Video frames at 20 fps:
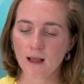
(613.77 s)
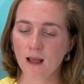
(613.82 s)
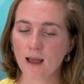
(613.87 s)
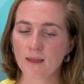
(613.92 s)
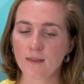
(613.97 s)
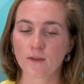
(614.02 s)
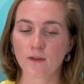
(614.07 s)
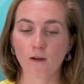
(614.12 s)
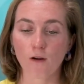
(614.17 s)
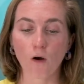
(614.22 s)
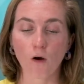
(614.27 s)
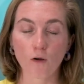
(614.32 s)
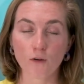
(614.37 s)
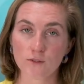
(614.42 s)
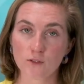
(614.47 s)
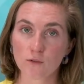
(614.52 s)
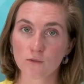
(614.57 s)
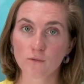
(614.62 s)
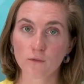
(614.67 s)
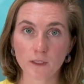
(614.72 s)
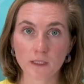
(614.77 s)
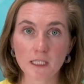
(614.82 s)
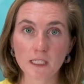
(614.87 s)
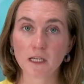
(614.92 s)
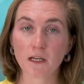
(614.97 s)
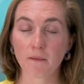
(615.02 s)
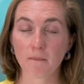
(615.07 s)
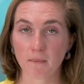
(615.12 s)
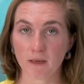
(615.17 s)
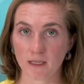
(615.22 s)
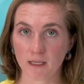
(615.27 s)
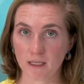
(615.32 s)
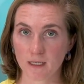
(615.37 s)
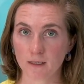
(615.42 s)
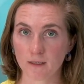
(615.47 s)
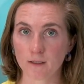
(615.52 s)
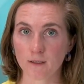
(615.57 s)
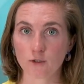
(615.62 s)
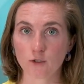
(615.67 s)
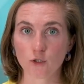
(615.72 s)
They're also really
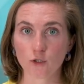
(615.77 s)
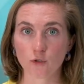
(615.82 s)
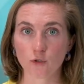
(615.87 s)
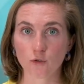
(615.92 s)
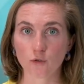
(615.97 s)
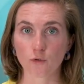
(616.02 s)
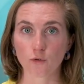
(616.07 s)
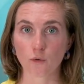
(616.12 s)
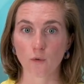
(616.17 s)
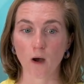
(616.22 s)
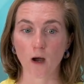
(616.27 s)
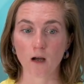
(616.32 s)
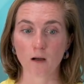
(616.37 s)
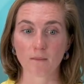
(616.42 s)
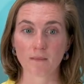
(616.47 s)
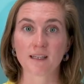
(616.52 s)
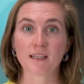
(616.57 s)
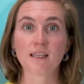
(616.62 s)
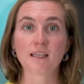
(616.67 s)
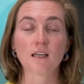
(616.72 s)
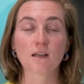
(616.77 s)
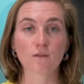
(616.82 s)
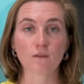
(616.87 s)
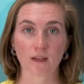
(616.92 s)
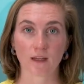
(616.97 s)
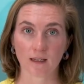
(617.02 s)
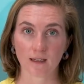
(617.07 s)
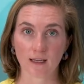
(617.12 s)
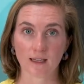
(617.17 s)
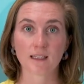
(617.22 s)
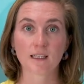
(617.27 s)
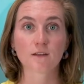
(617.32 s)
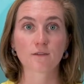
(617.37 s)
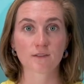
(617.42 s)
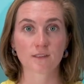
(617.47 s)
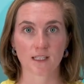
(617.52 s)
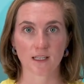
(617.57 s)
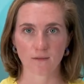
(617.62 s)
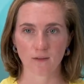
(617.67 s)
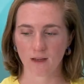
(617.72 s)
committed to gift
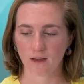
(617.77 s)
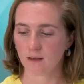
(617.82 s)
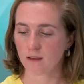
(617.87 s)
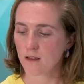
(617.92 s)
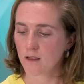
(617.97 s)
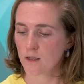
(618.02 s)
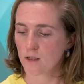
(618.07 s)
giving.